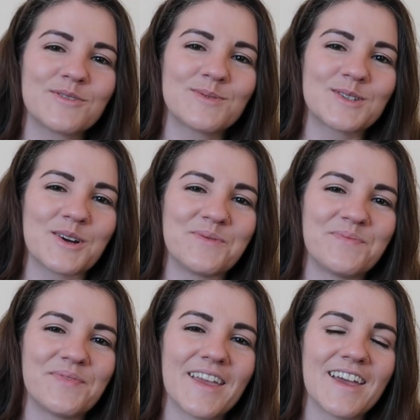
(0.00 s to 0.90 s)
So
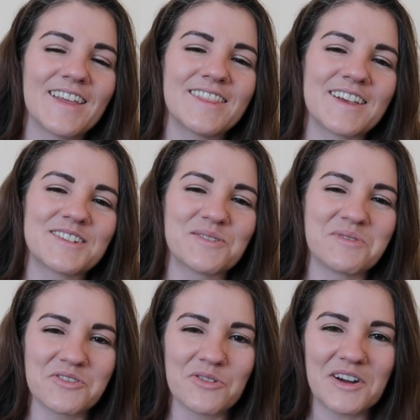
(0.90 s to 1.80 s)
thanks so
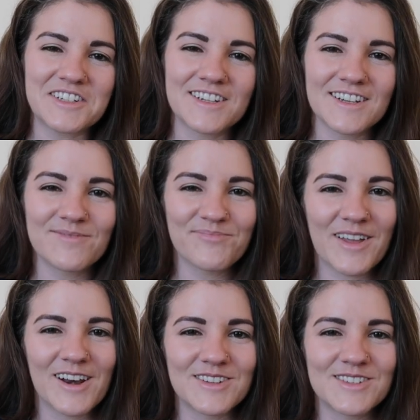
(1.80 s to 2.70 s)
much for watching,
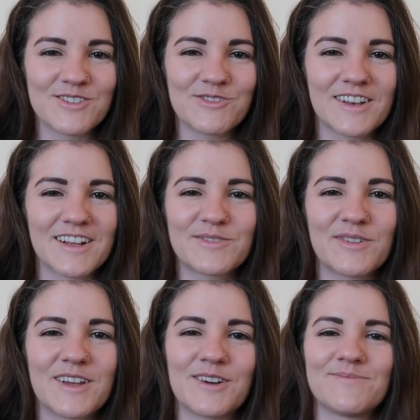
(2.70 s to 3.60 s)
and I'll see you in the next
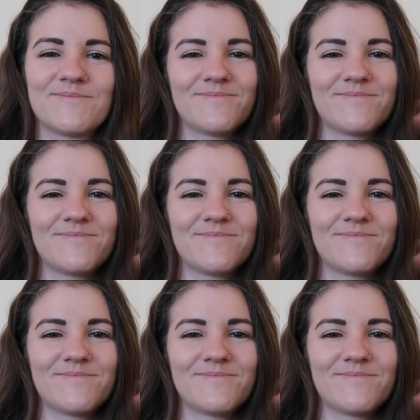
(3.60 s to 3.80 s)
video.